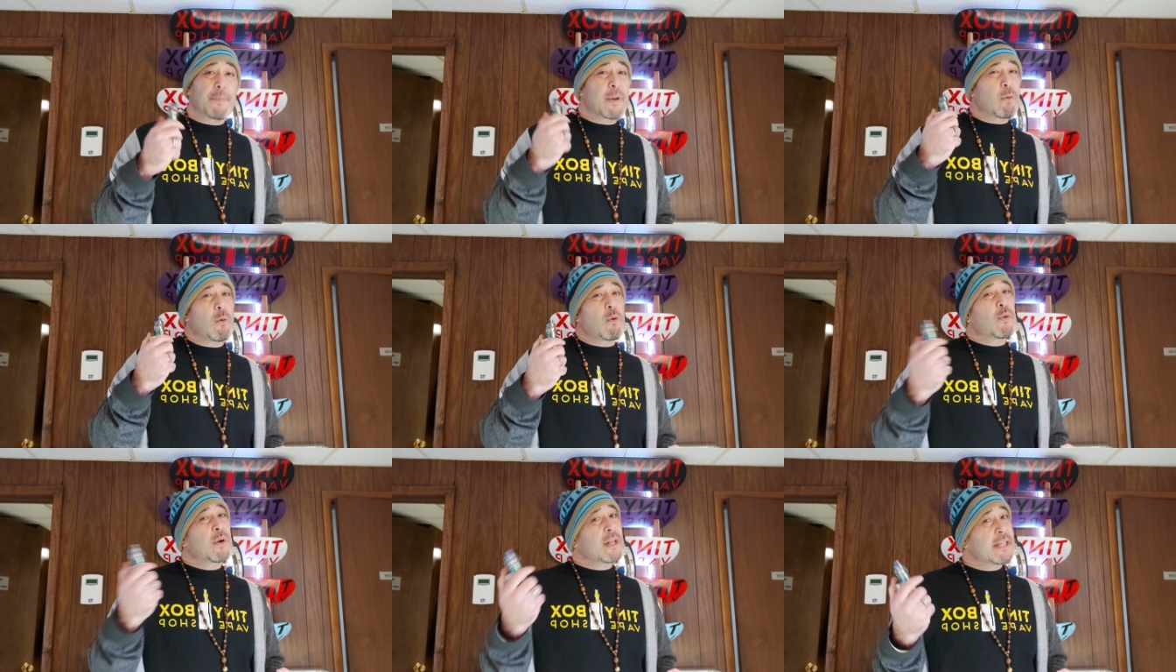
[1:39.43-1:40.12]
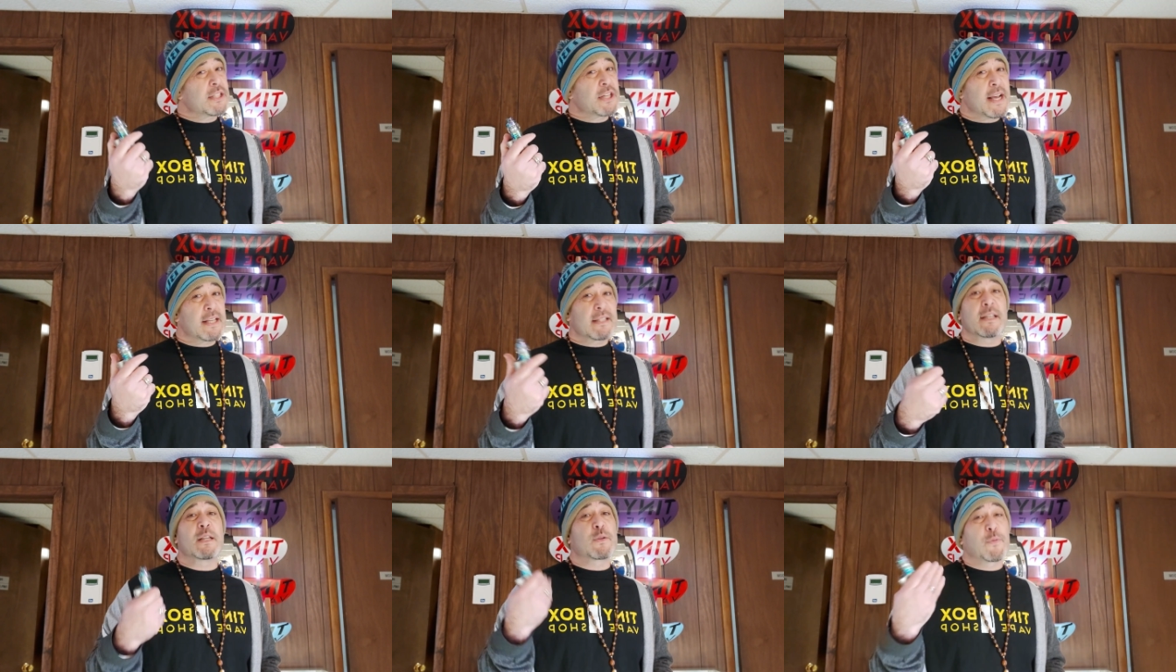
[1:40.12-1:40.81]
And what we're really
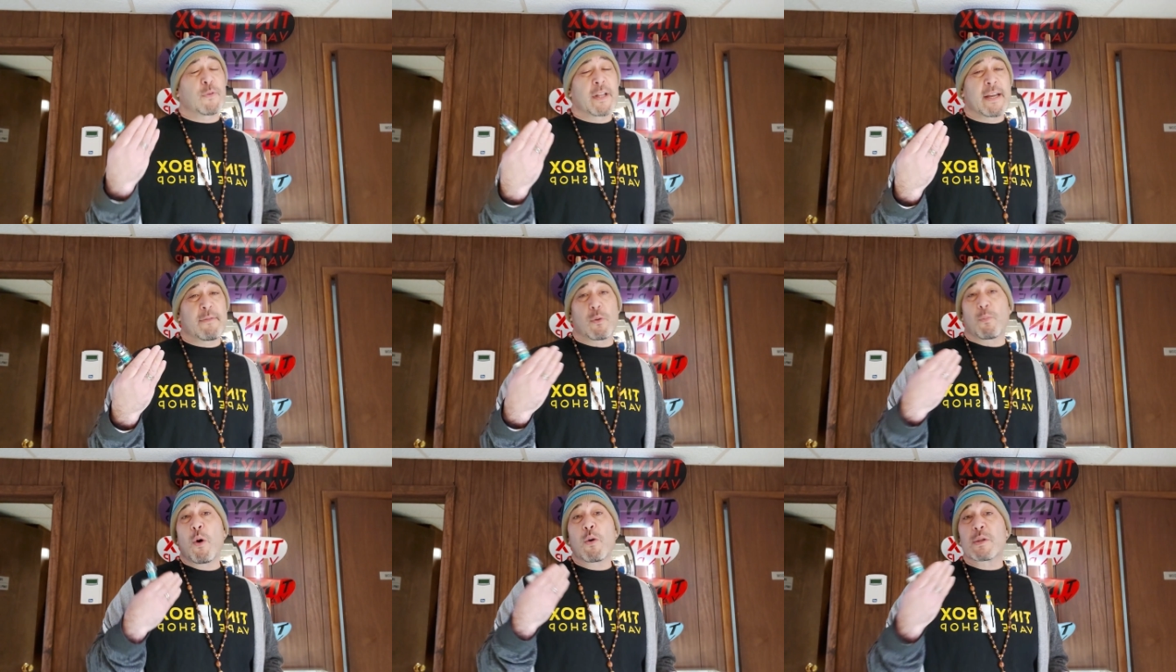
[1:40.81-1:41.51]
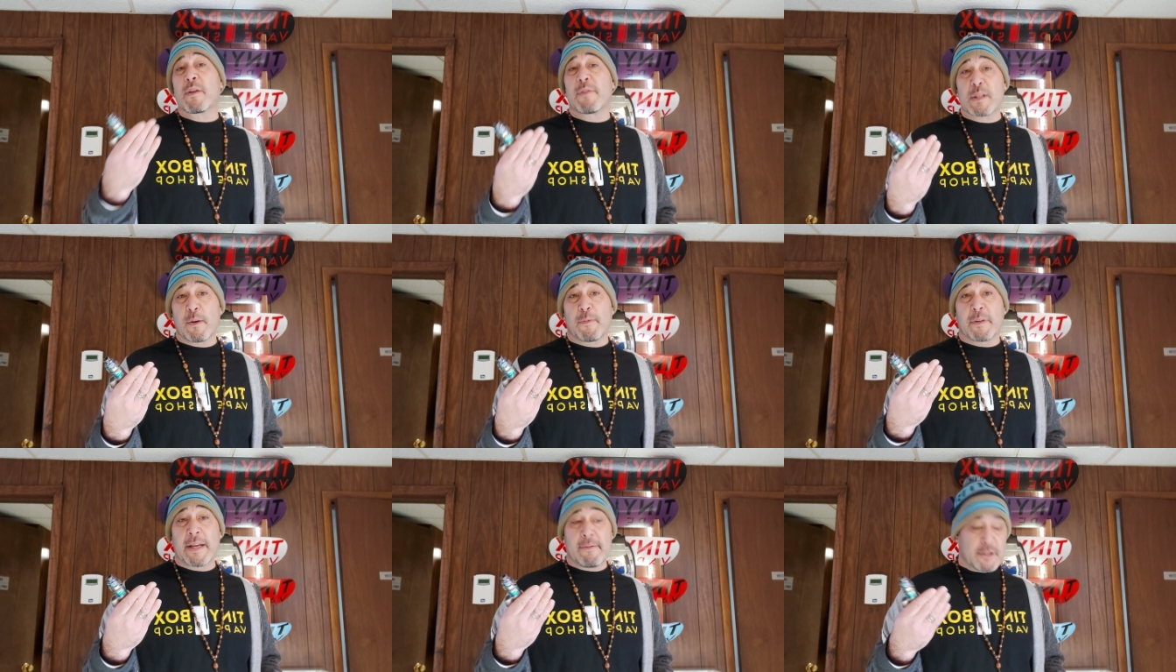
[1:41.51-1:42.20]
chasing is flavor. Most of us are
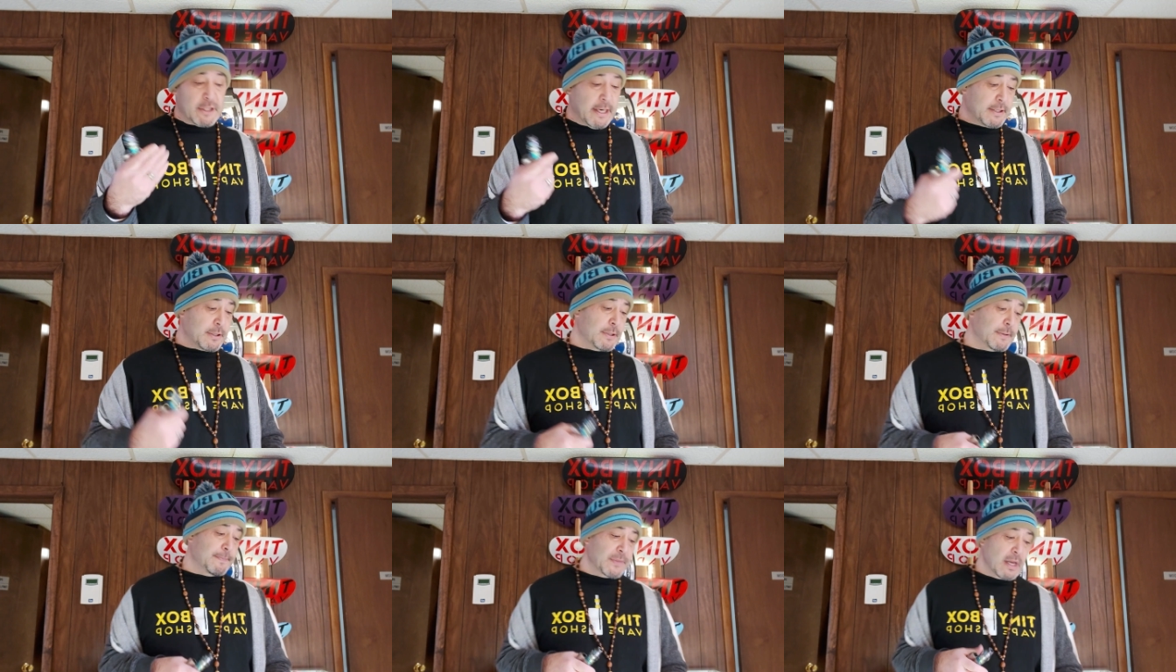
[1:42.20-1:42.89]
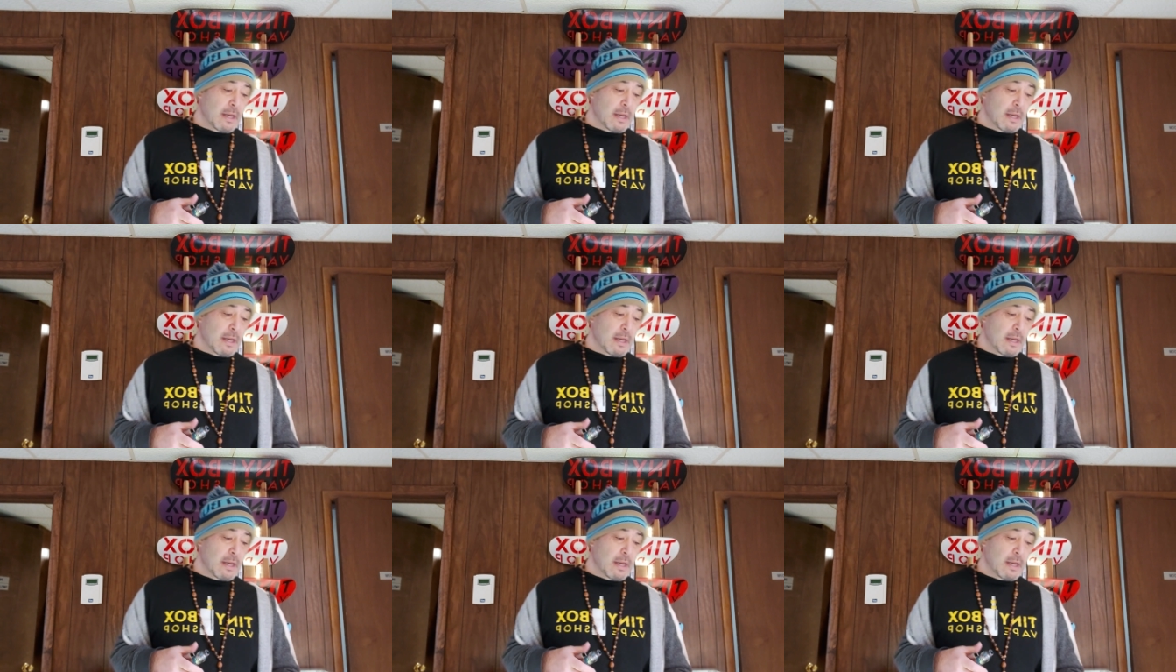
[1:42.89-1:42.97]
flavor chasers.